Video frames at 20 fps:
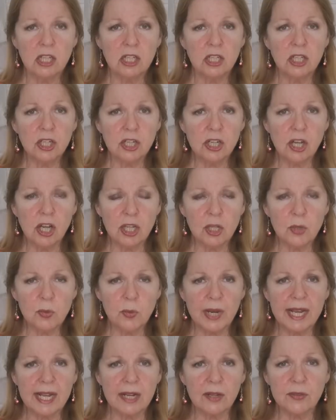Look all
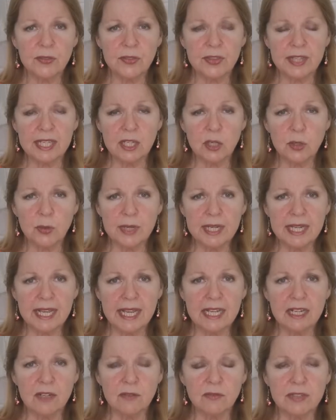around, think
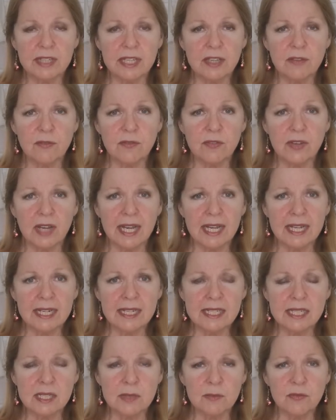creatively,
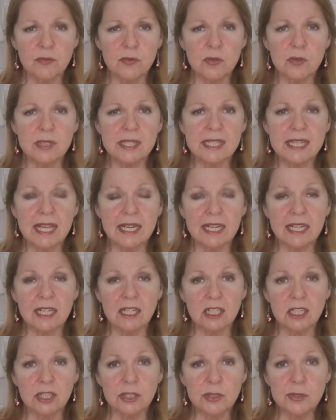find some foods that
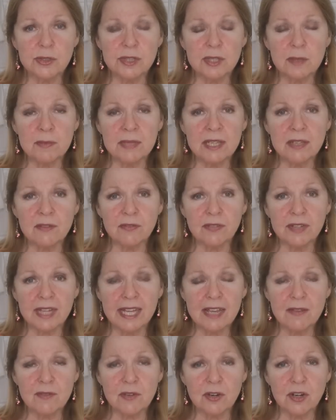include the meat
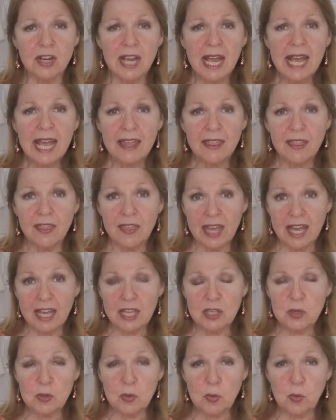flavor
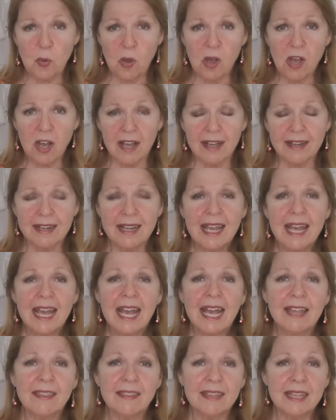that you want,
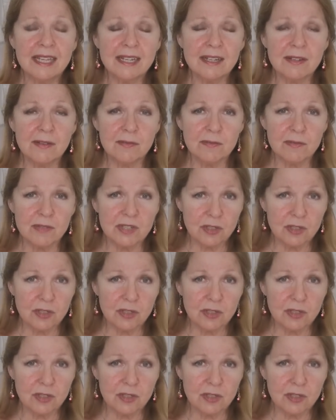and then